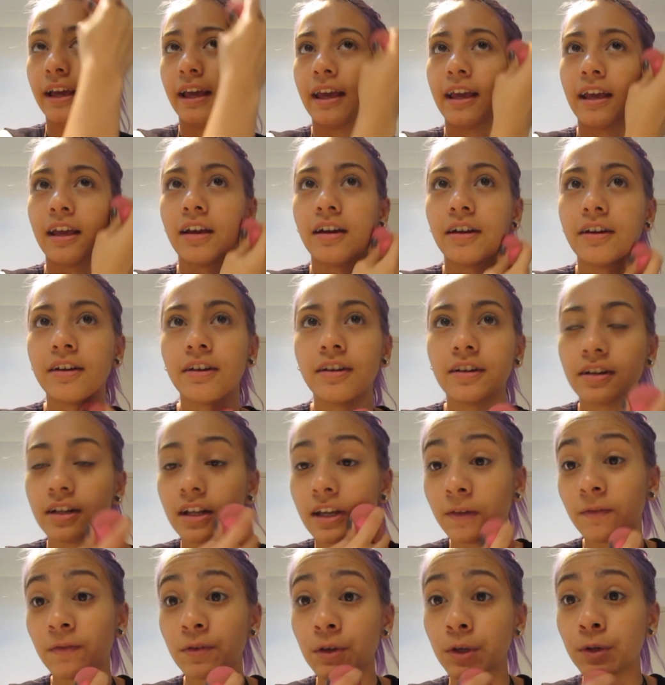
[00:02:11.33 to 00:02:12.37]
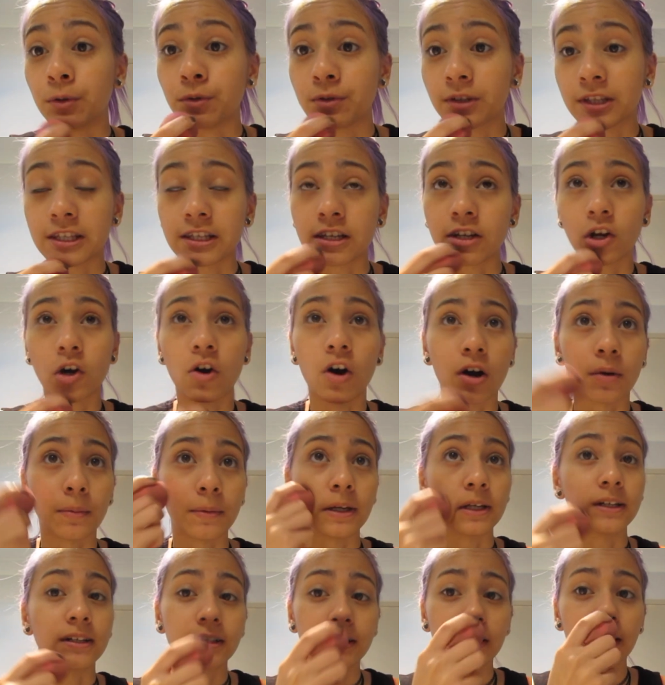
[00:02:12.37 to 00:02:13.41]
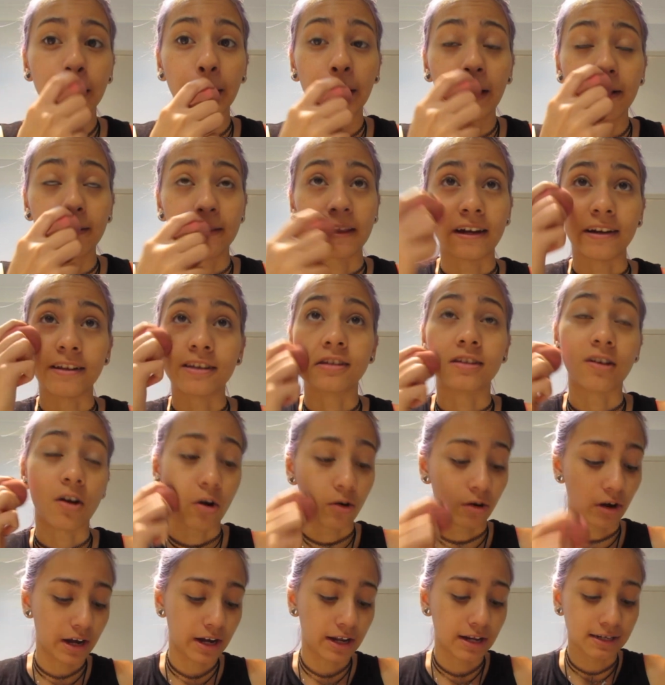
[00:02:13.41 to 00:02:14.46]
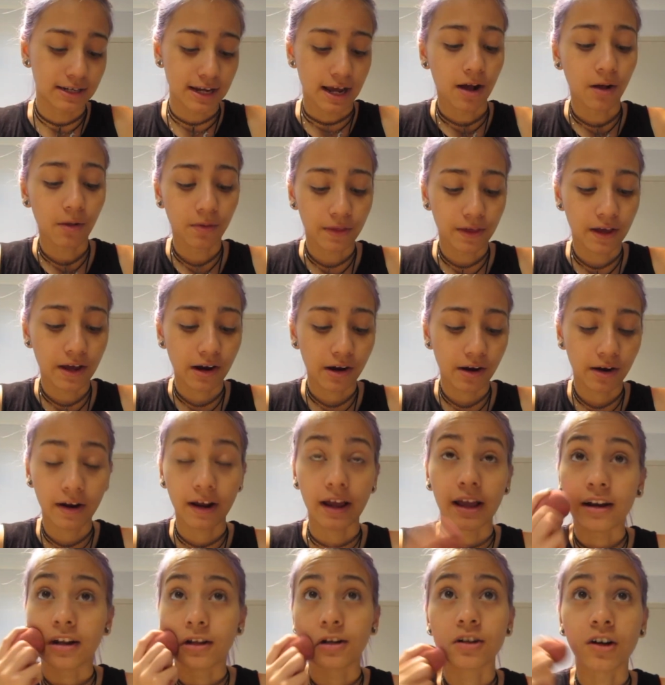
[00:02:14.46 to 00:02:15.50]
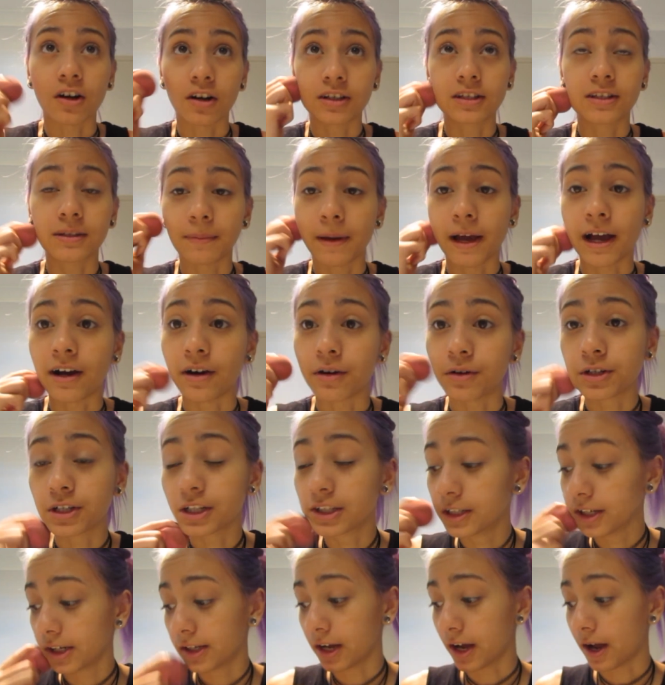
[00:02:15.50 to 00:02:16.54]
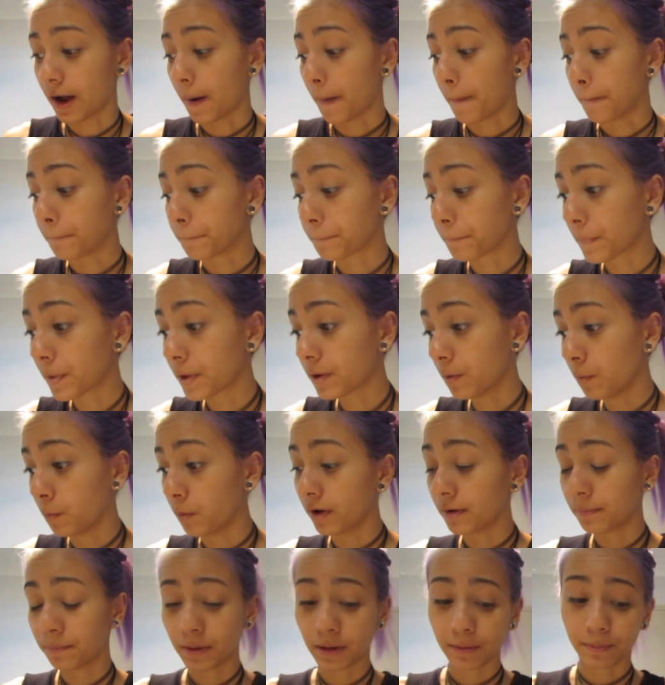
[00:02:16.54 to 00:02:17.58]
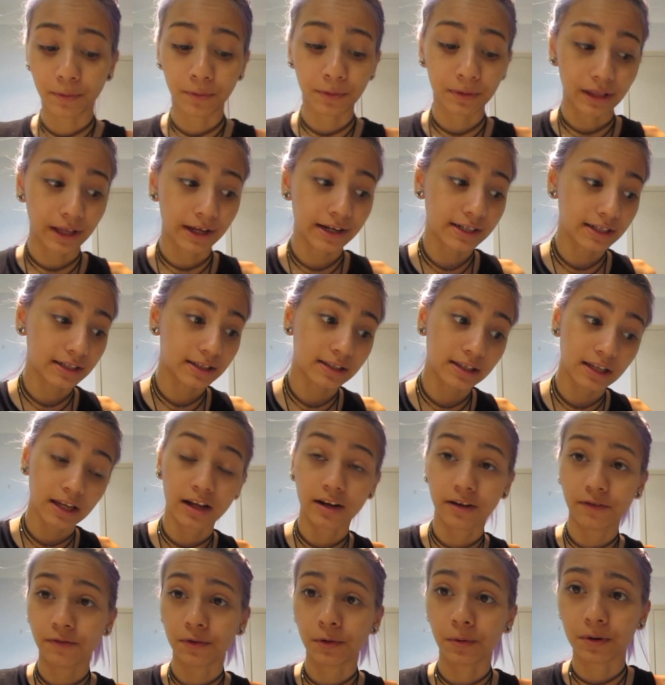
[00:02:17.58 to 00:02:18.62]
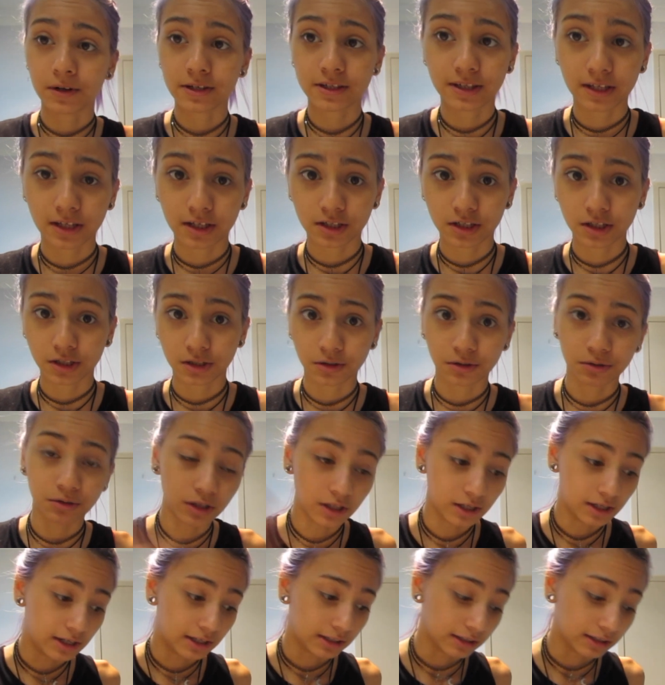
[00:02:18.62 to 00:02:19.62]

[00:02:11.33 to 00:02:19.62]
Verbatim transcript: And if you see a comment that is already down there and it talks about um, what people would like to see and if you want to see it too,